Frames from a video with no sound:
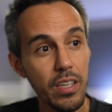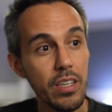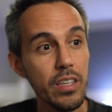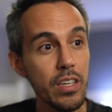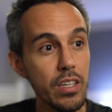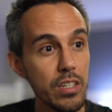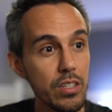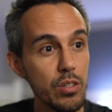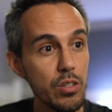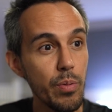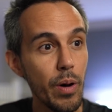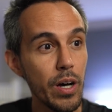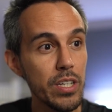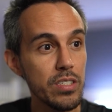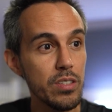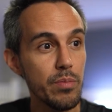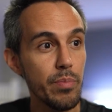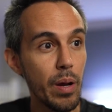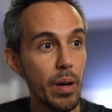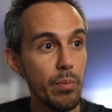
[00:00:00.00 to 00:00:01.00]
Each CUBOTZ is
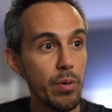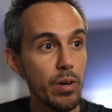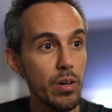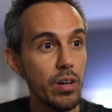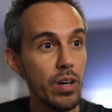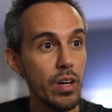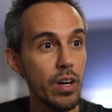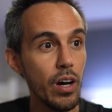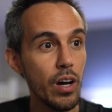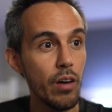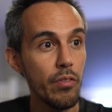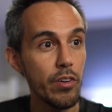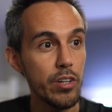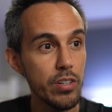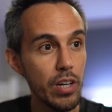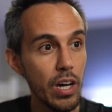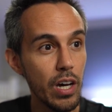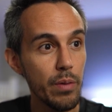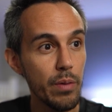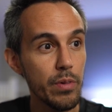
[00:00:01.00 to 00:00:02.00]
a member of a
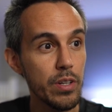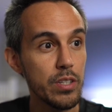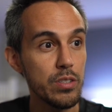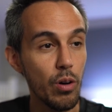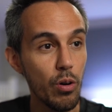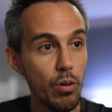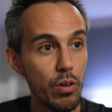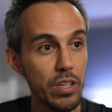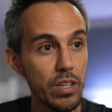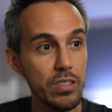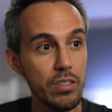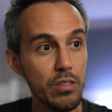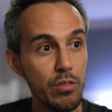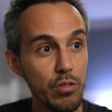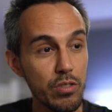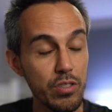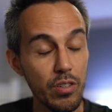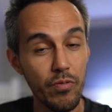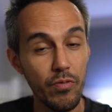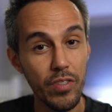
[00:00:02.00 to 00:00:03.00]
tribe in its own
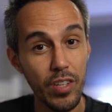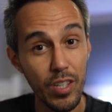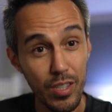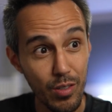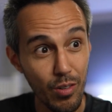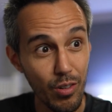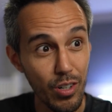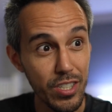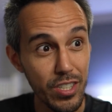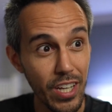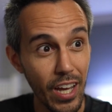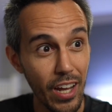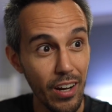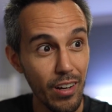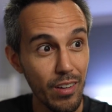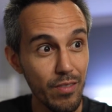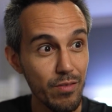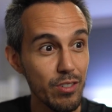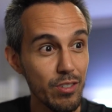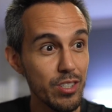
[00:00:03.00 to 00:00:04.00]
exclusive Discord
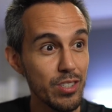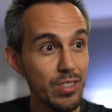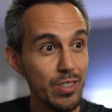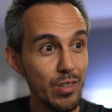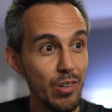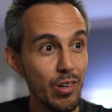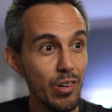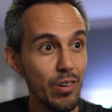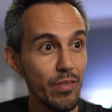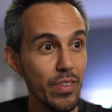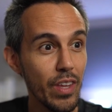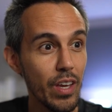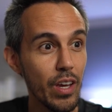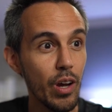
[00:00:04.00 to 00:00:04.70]
channel, which is cool.